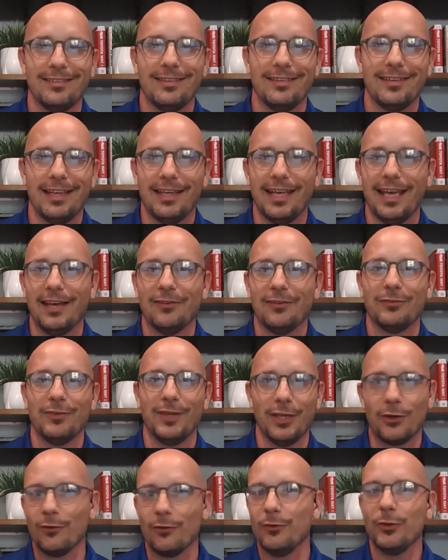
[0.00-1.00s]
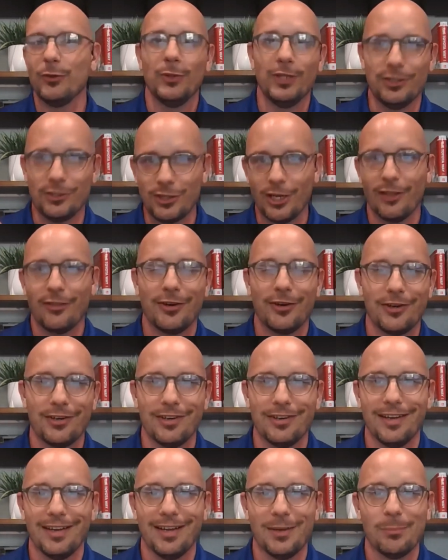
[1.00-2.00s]
have interviewed each
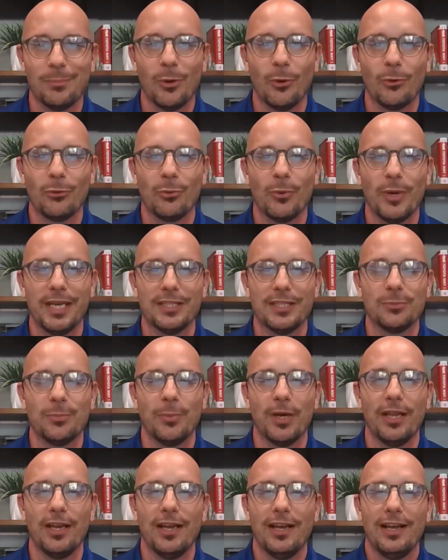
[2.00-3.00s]
other both ways. But